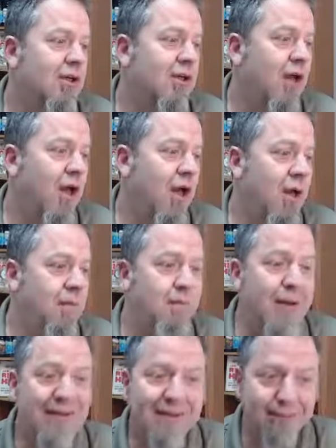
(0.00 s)

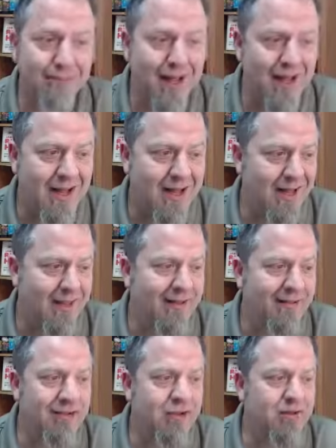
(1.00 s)
Best
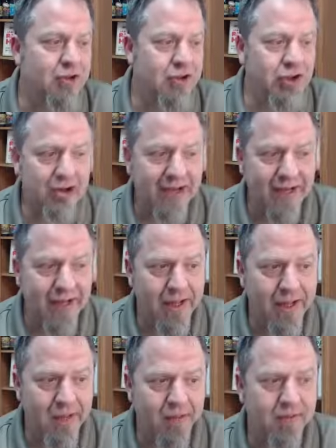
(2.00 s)
Buy,
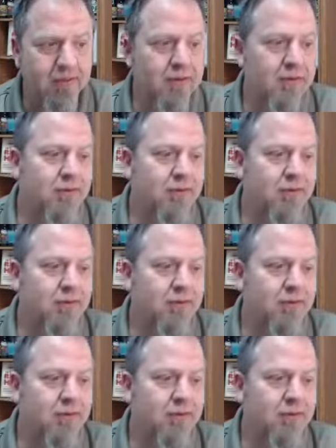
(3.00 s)
Shell,